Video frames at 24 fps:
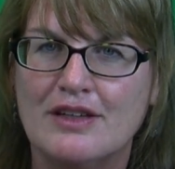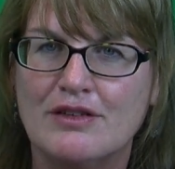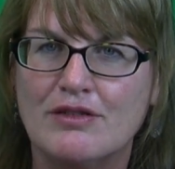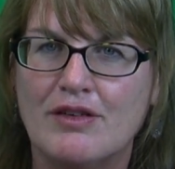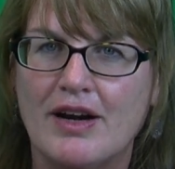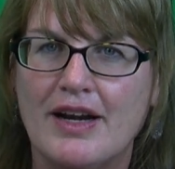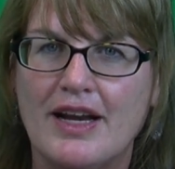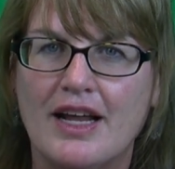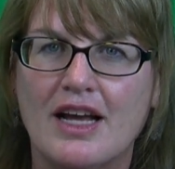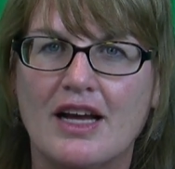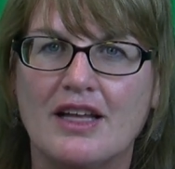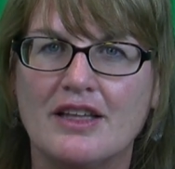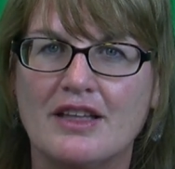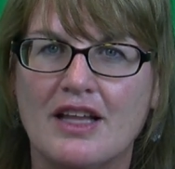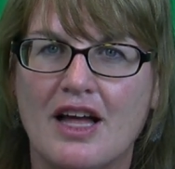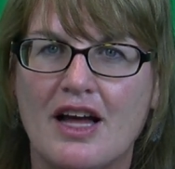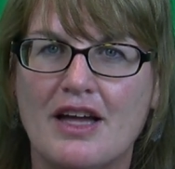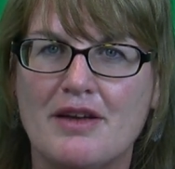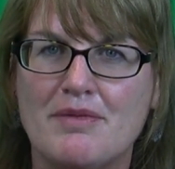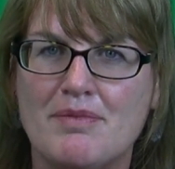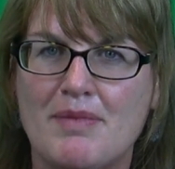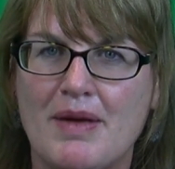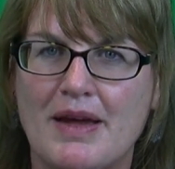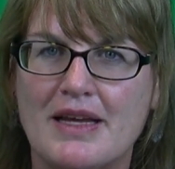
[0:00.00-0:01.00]
Writing
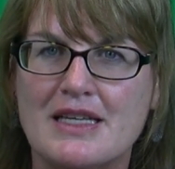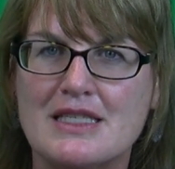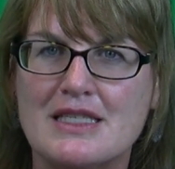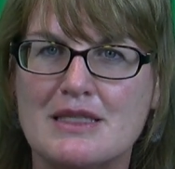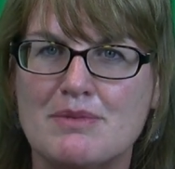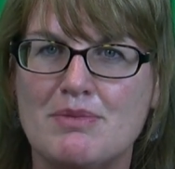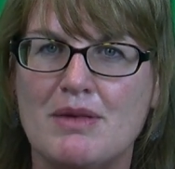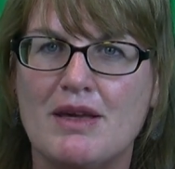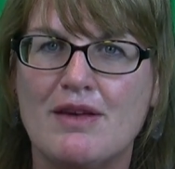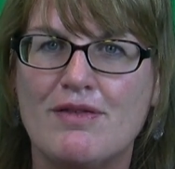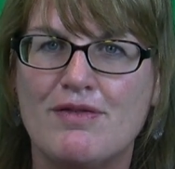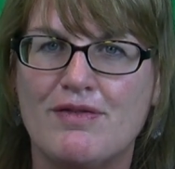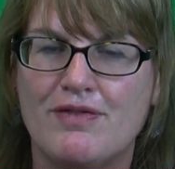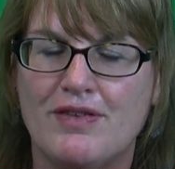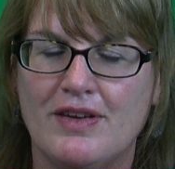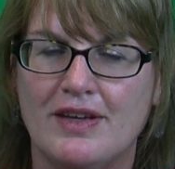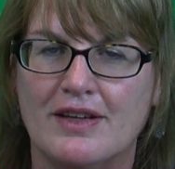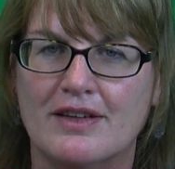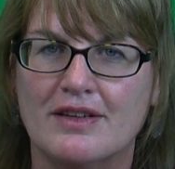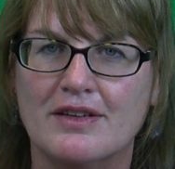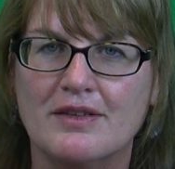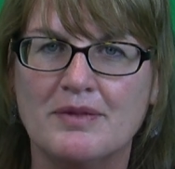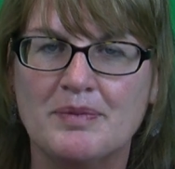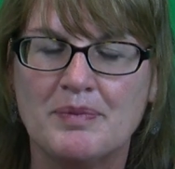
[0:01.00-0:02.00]
online makes me
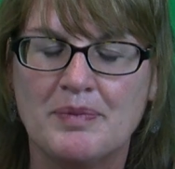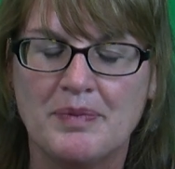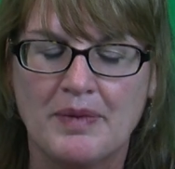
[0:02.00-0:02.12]
feel.